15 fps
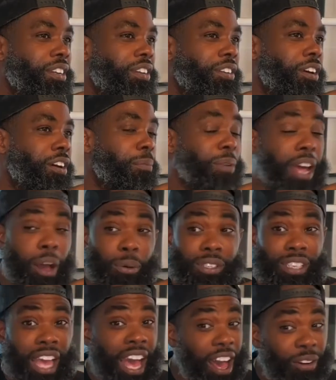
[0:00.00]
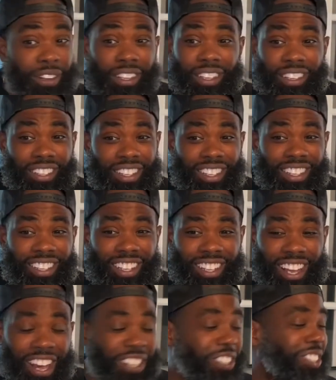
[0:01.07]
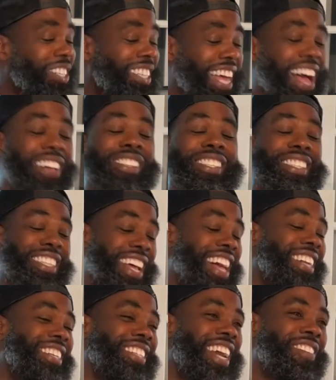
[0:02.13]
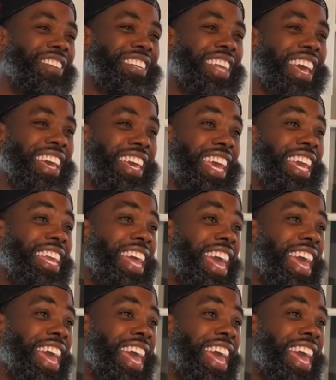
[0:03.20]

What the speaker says: You know, but I was counting hundreds of thousands of dollars every day,